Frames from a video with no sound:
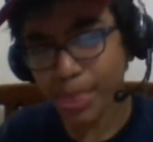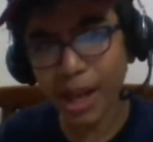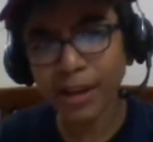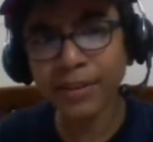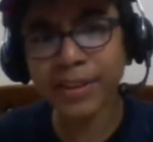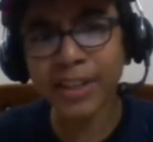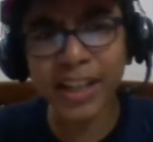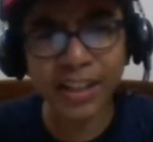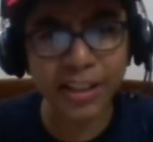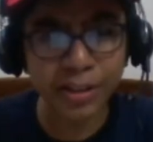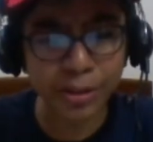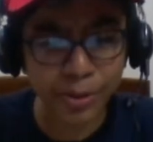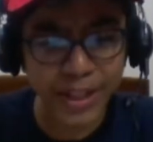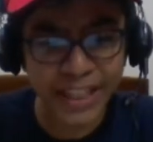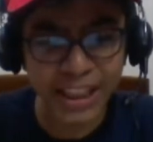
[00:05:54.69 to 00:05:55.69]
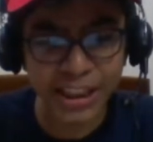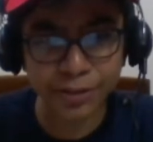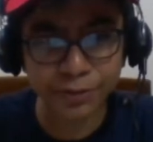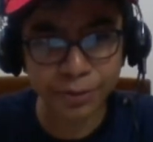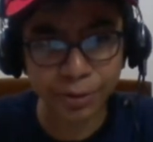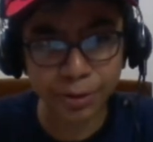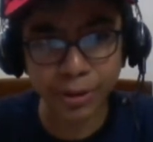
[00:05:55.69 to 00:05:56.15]
they are in queen
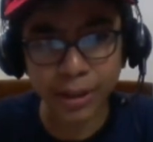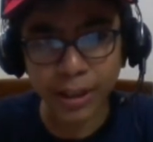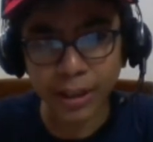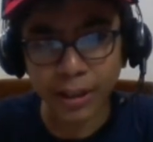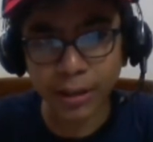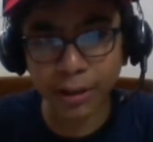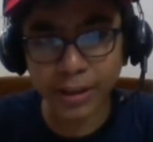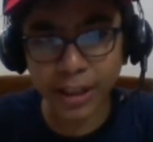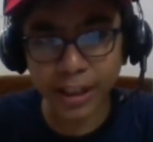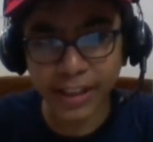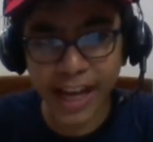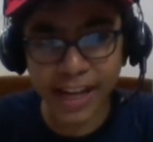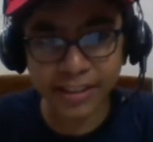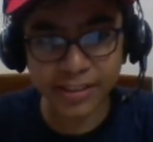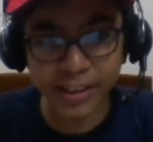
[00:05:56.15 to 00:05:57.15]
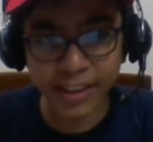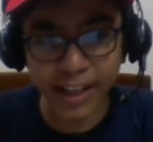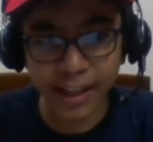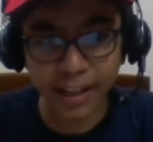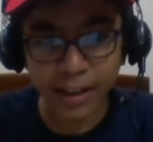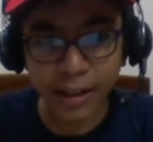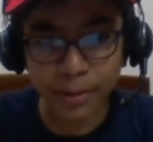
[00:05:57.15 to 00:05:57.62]
h4, now it attacks the
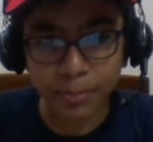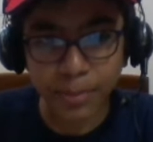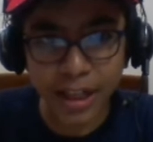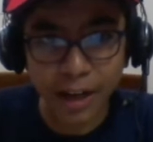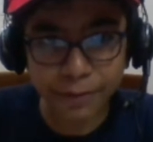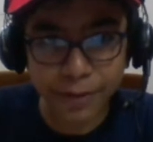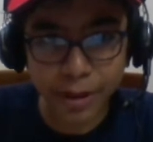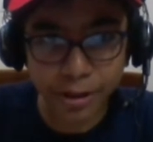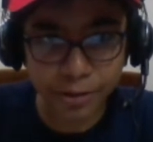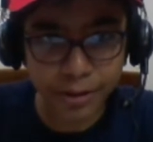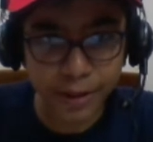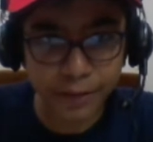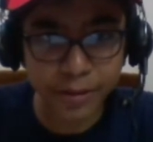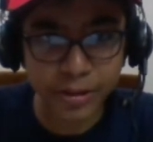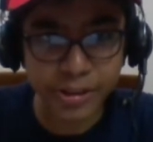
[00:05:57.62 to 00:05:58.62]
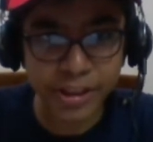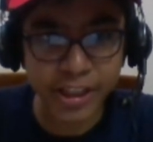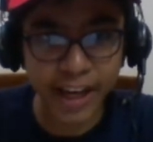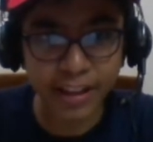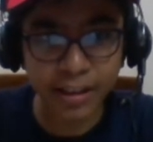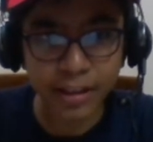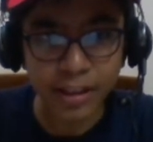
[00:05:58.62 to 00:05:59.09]
king, but after you give the
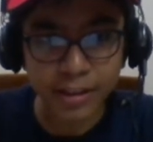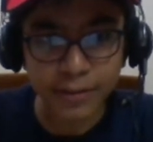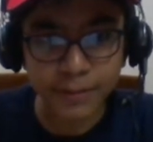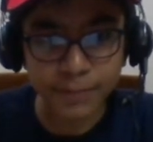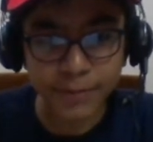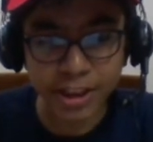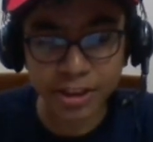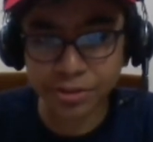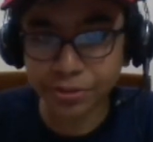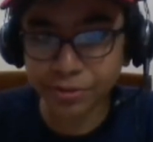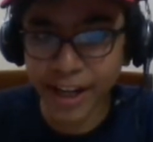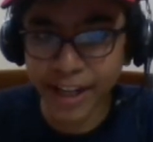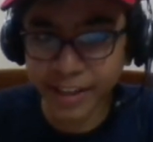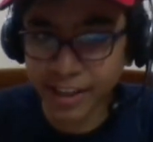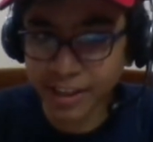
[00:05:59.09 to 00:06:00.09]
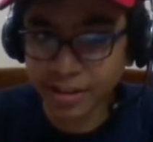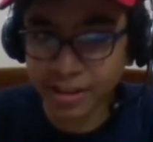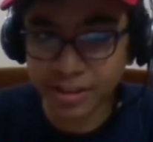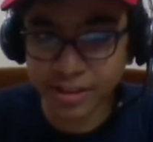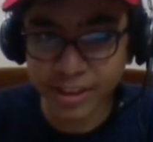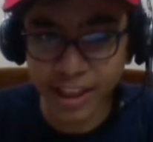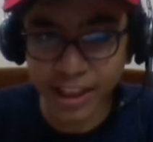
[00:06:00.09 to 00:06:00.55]
check, just white can
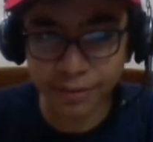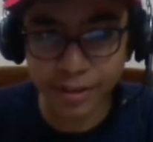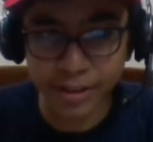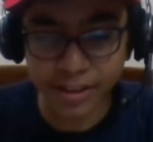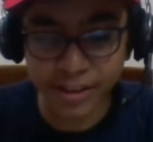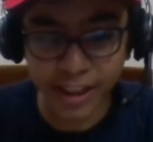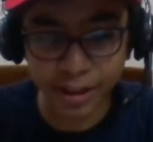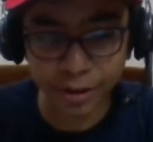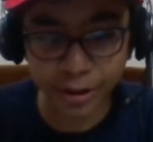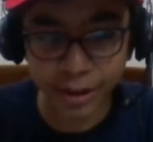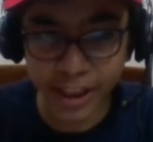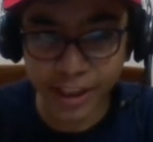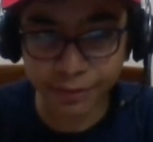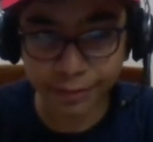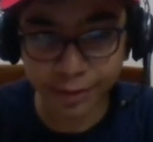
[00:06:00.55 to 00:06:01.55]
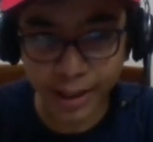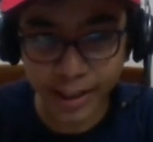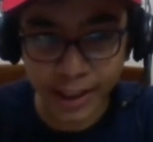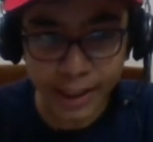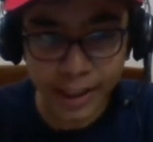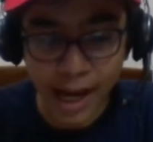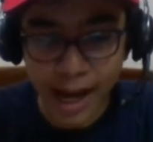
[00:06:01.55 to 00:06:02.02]
just save his king on d1,
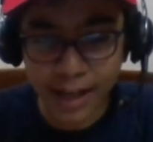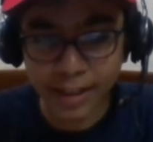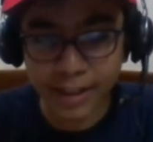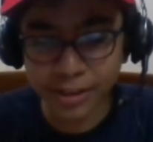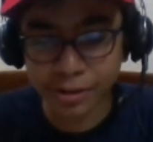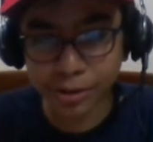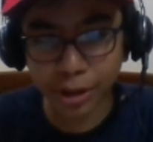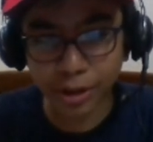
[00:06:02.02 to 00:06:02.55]
and it's not